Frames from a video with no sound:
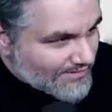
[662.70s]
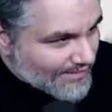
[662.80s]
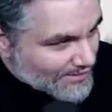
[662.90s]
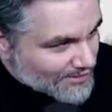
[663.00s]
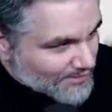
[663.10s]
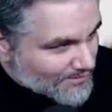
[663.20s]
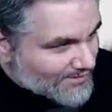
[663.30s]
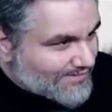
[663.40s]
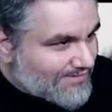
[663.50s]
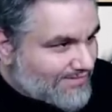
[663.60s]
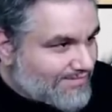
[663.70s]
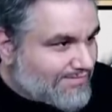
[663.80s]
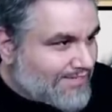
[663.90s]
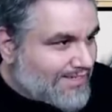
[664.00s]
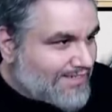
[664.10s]
that's a good one. Also a good
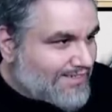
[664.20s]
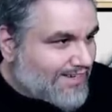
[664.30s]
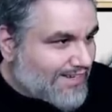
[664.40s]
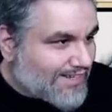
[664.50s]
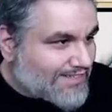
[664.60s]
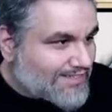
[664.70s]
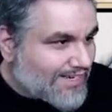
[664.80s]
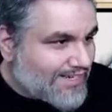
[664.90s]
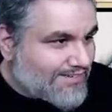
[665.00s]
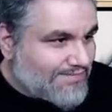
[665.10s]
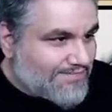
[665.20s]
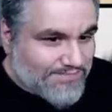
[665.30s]
one. I like this guy though.